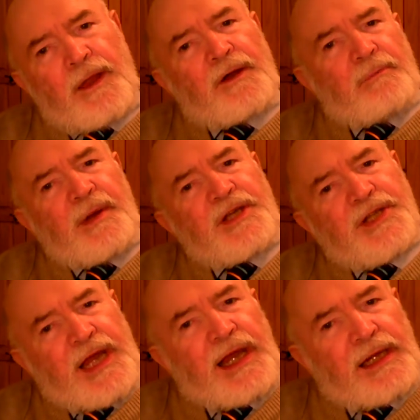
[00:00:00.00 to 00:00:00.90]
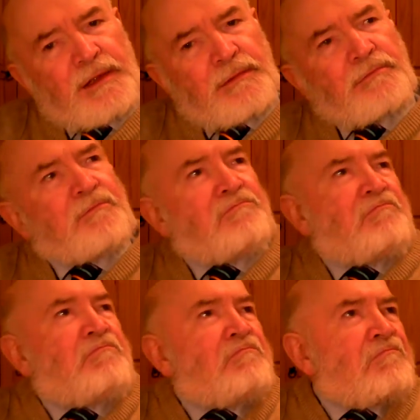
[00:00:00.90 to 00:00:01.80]
on a big scale,
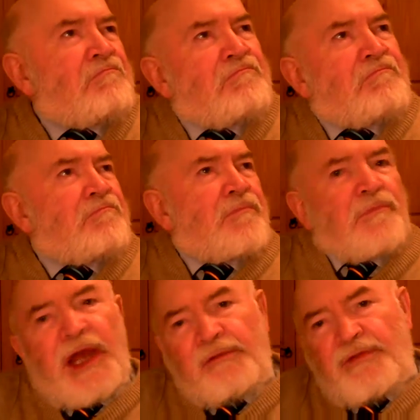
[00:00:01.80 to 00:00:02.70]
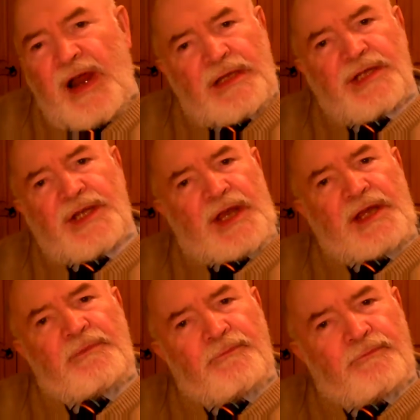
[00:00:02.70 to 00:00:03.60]
in France, say,